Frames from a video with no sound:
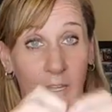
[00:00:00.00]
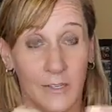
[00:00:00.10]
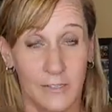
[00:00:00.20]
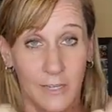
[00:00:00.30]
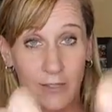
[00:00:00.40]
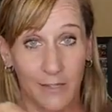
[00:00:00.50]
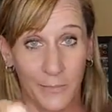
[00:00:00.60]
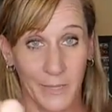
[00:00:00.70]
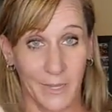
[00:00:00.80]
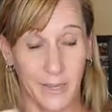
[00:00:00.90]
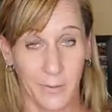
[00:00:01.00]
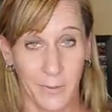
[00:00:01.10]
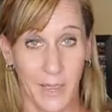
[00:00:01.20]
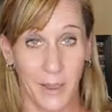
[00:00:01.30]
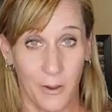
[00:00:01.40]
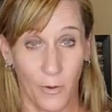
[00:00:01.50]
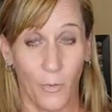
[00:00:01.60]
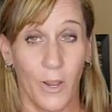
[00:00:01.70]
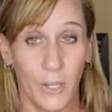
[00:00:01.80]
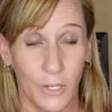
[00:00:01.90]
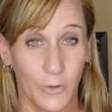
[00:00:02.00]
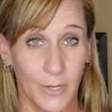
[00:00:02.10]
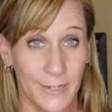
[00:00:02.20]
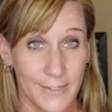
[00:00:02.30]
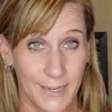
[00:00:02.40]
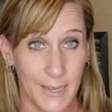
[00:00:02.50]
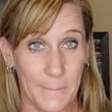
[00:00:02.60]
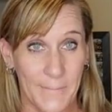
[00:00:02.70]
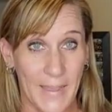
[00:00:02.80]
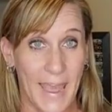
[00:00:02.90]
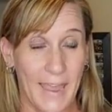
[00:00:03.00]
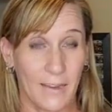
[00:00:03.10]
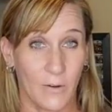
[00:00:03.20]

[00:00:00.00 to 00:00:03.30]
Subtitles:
Say something about what you need to get back,